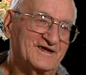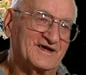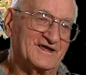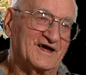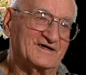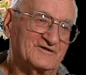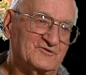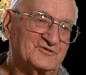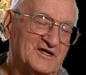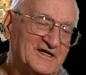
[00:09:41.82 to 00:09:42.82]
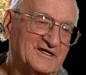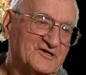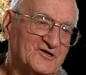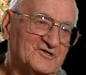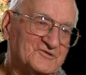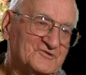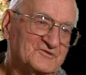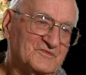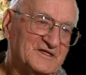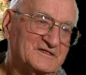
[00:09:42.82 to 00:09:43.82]
And I used that in
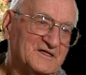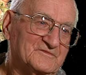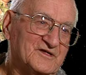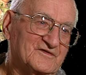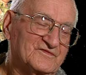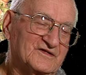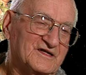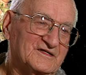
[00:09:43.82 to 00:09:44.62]
cartoons many times after that.